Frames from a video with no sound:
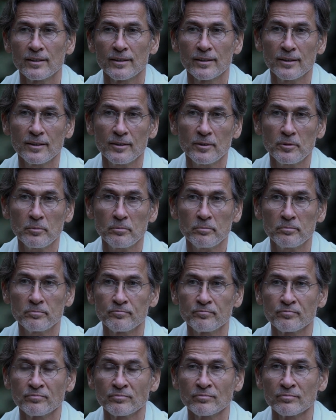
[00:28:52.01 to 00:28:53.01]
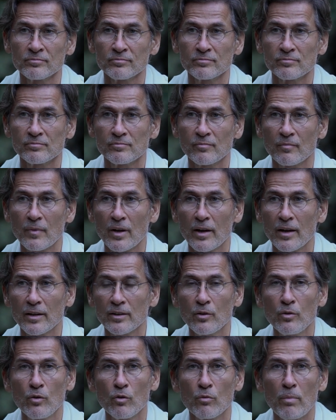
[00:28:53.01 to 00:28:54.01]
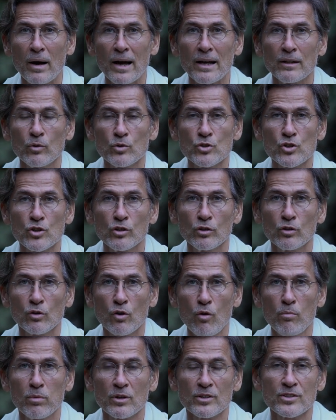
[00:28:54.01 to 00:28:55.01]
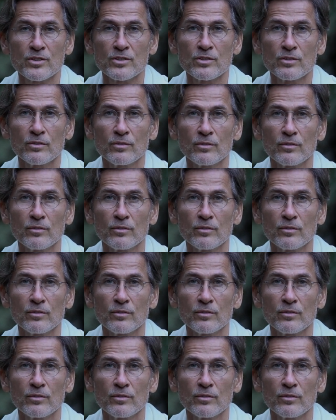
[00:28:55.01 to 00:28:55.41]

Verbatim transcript: um, I don't know, biological robots,